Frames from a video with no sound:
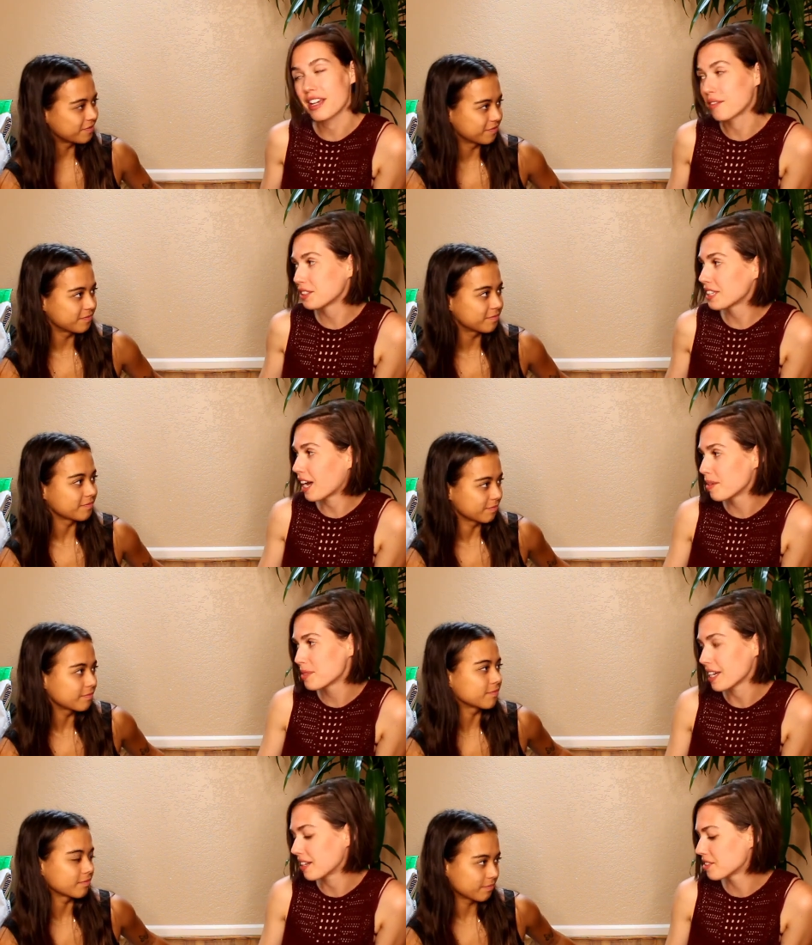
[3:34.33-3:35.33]
Speaker 1: several
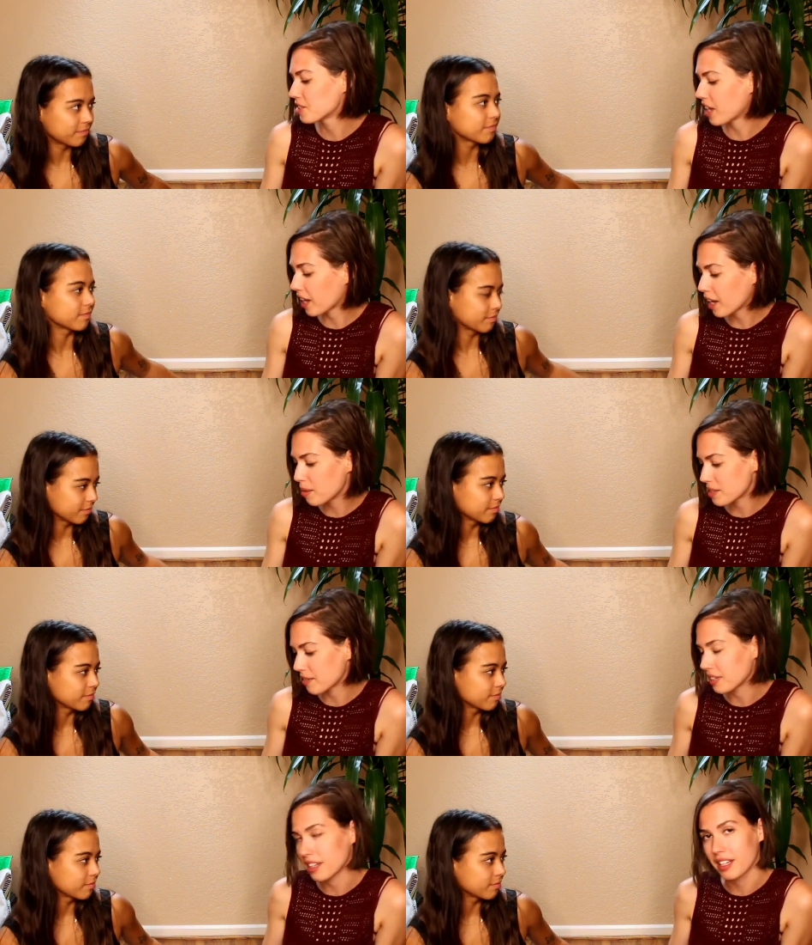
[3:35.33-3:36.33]
times, has checkups,
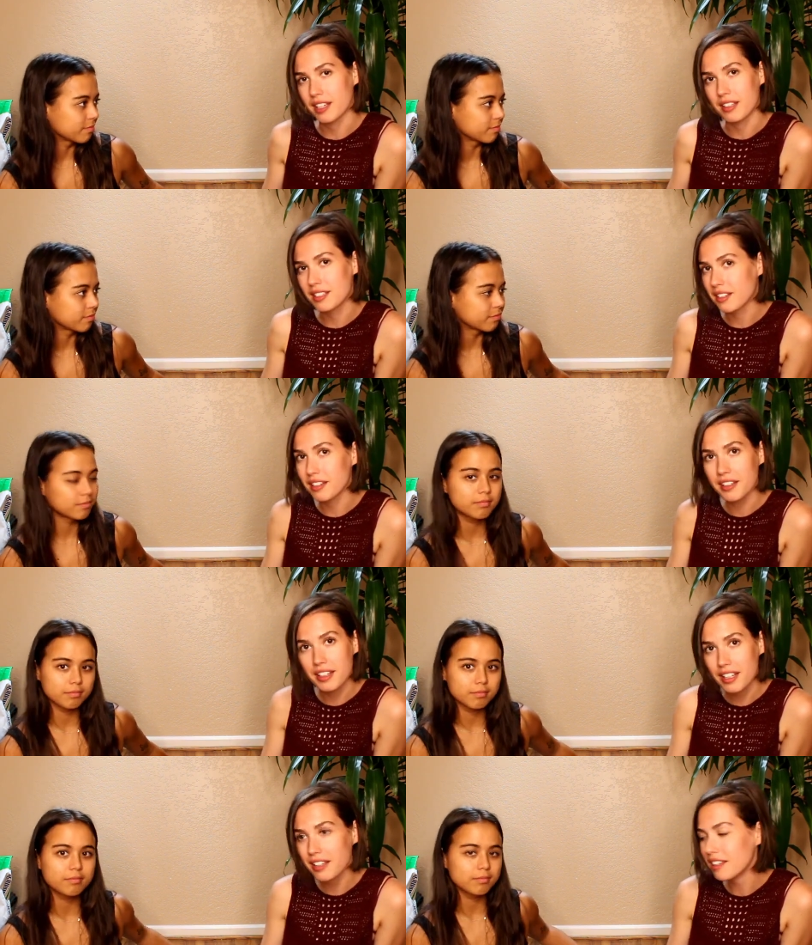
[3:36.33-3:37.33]
everything is
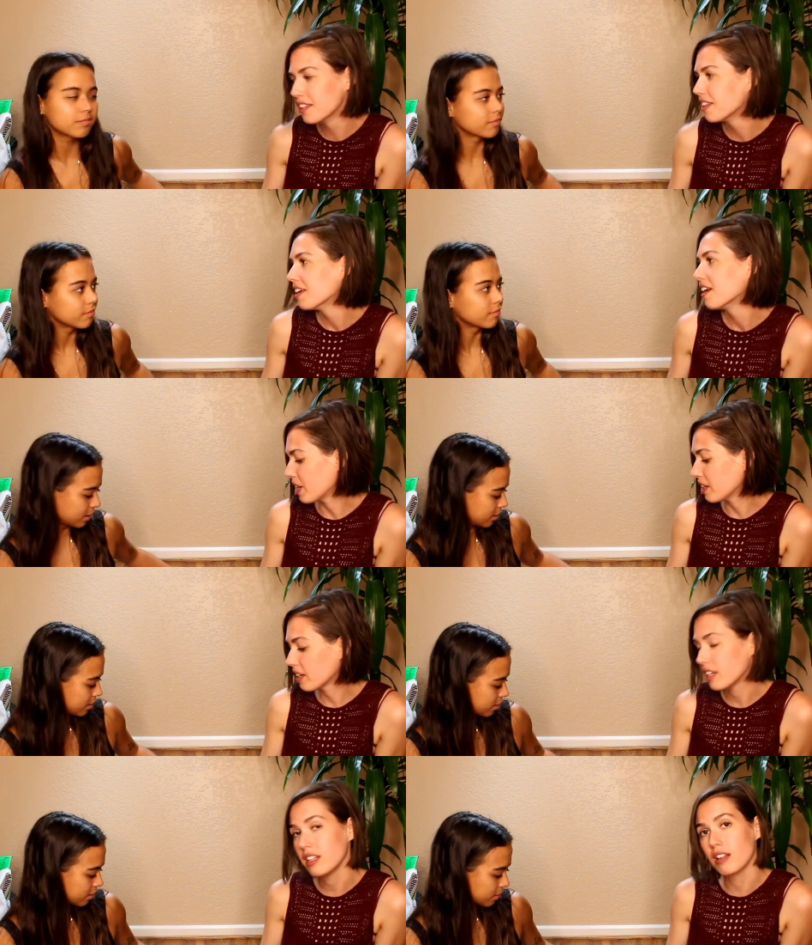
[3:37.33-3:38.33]
good. And yet
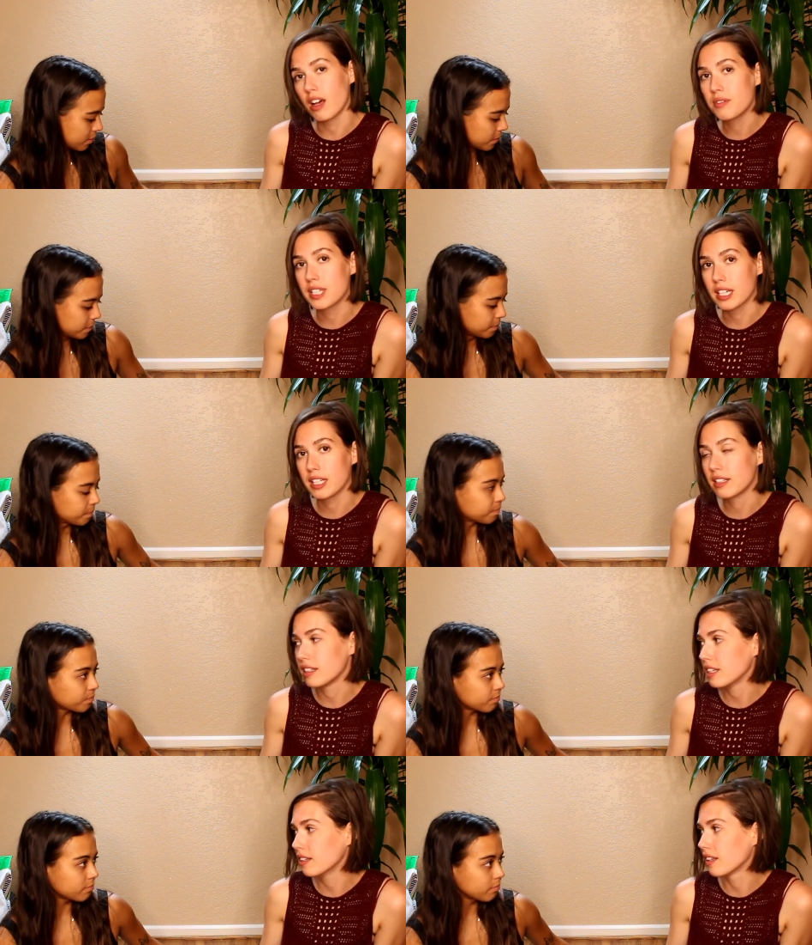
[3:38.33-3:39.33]
he loves it.
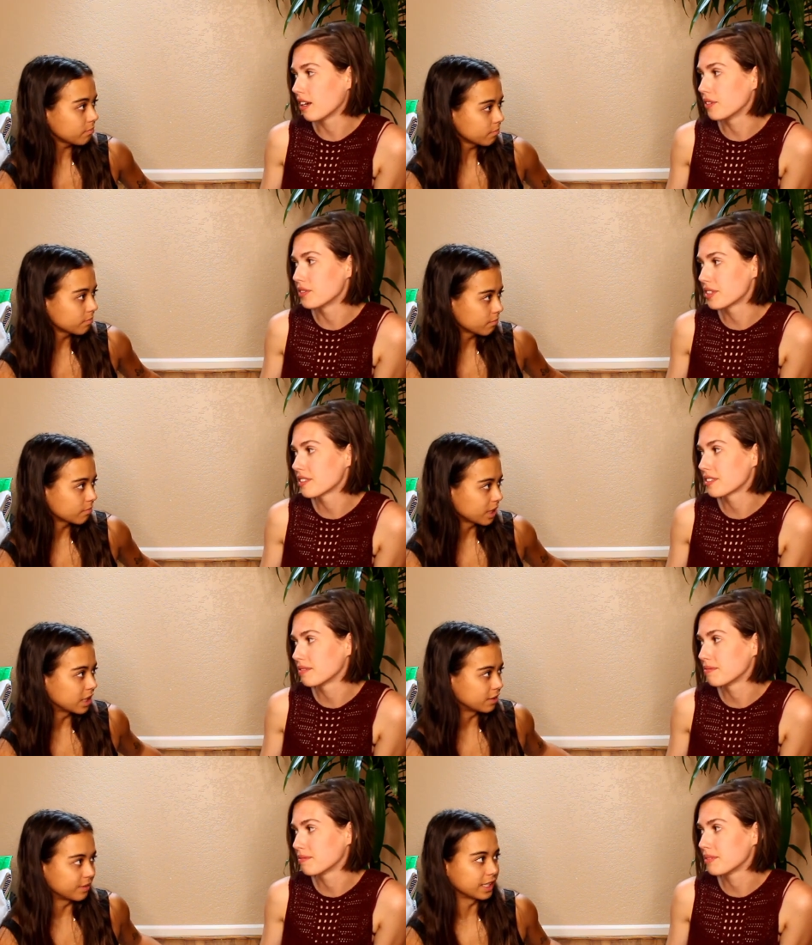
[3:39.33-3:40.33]
He loves
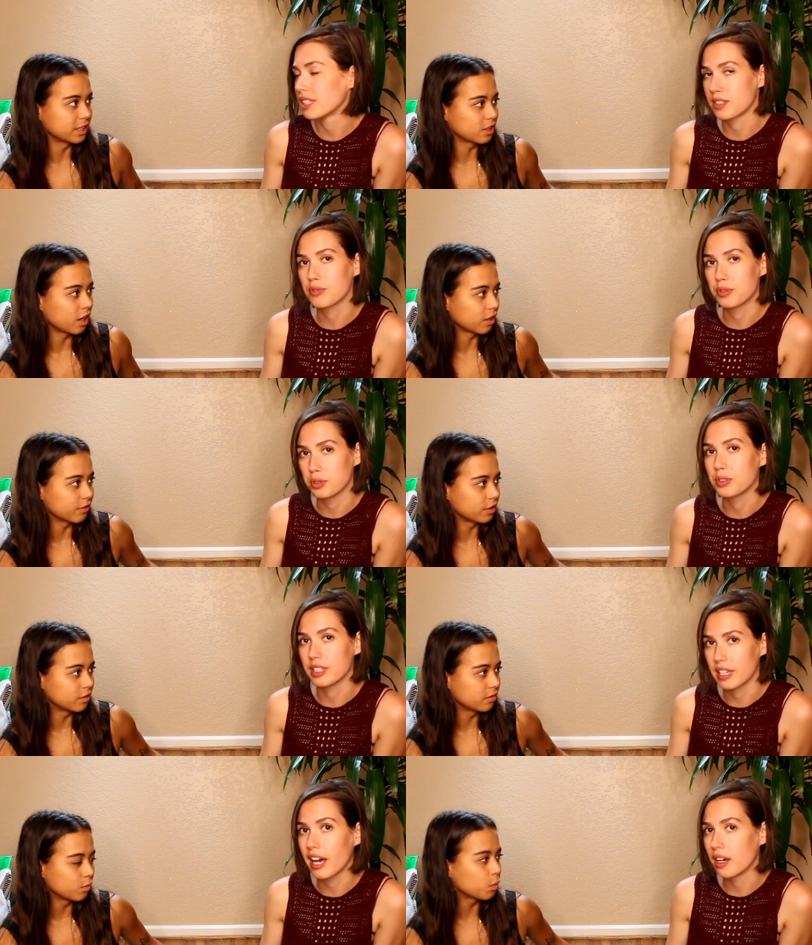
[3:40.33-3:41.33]
Speaker 2: his vegan his dog food.
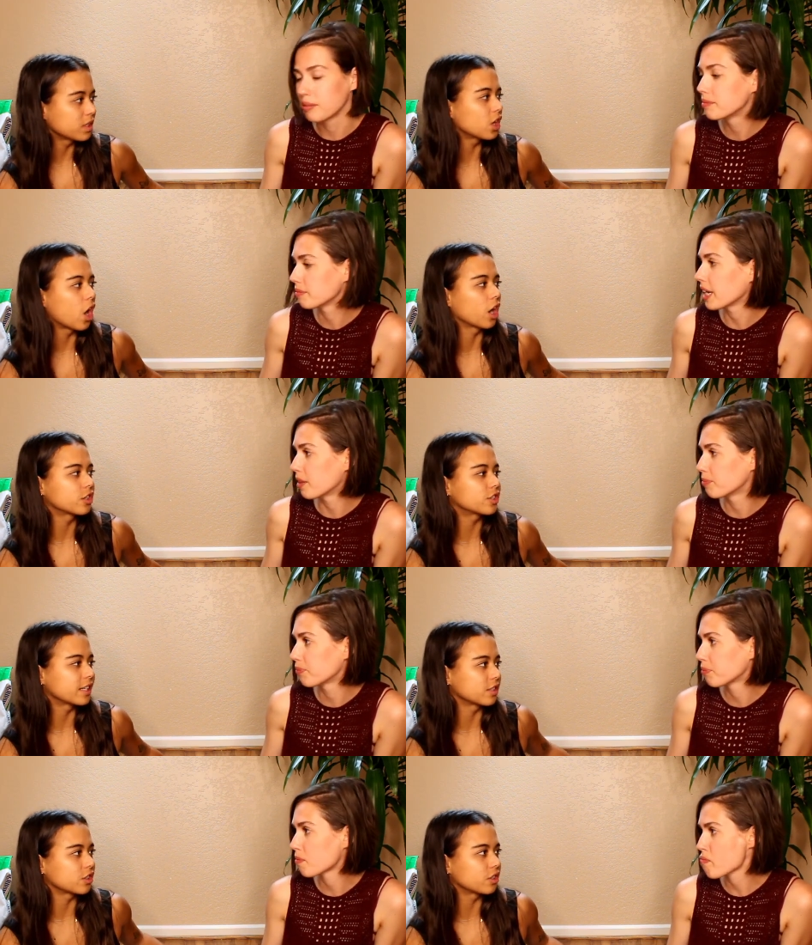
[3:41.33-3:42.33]
food. Yeah. Was it a hard
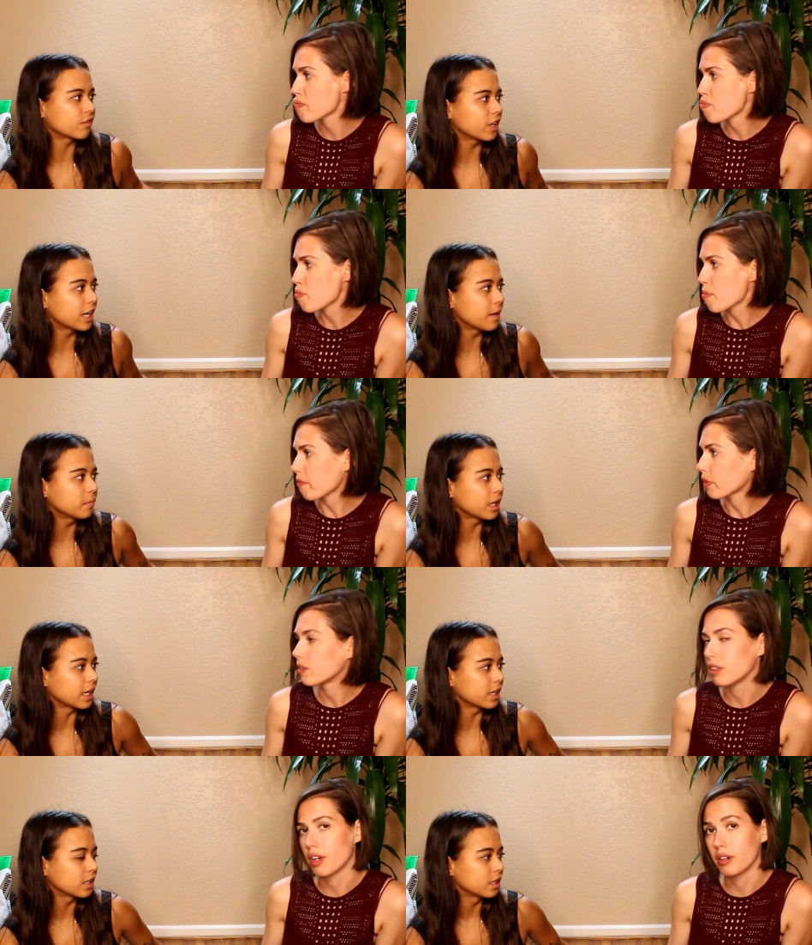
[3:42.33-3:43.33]
transition for him?
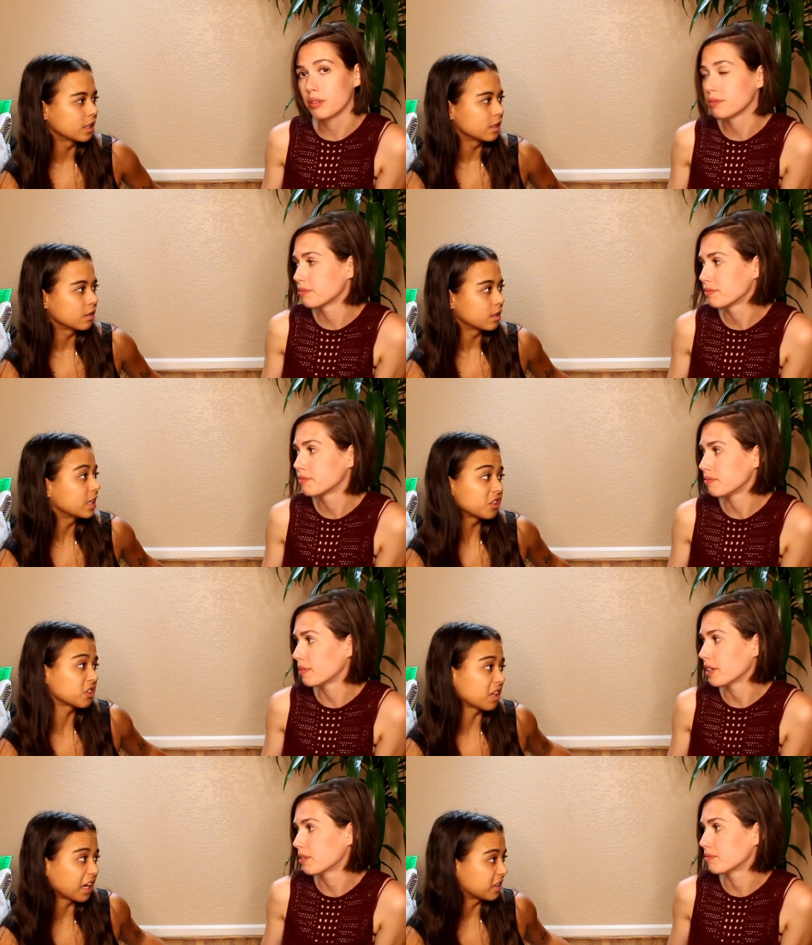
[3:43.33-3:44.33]
Like no. He just
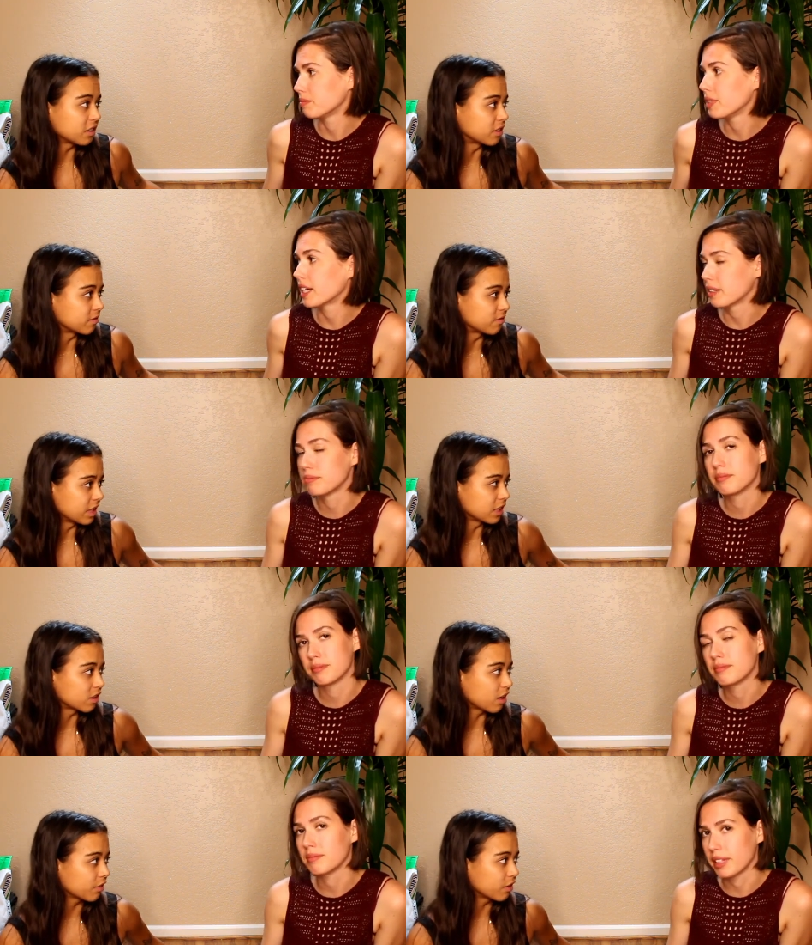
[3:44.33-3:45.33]
no. liked the yeah. vegan
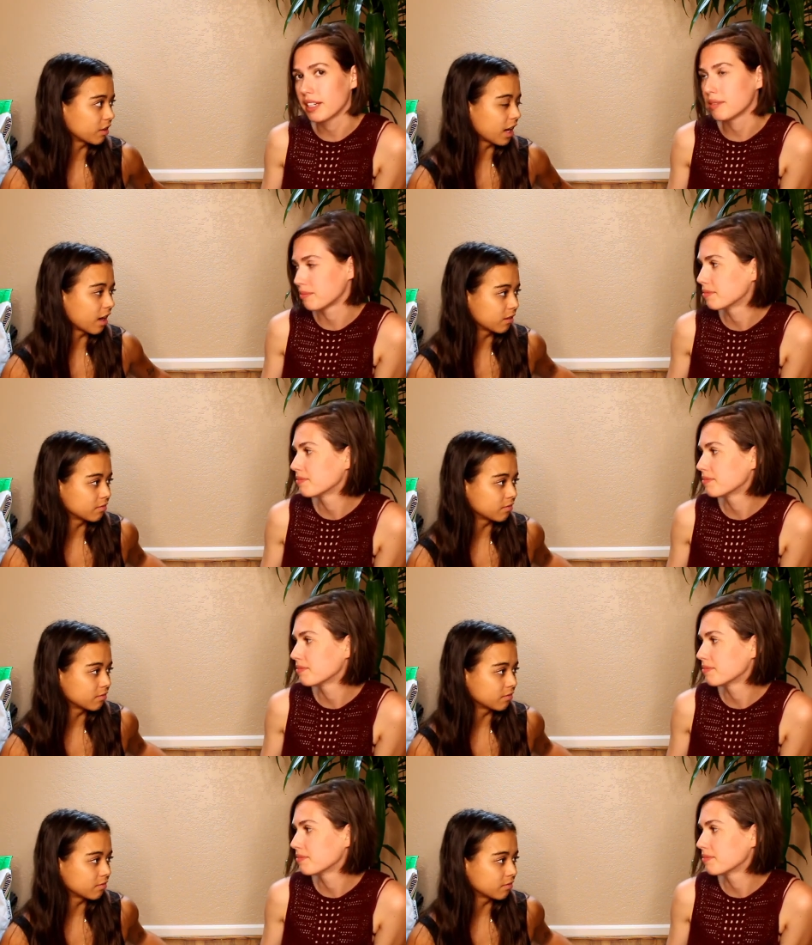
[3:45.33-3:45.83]
dog food. yeah. yeah.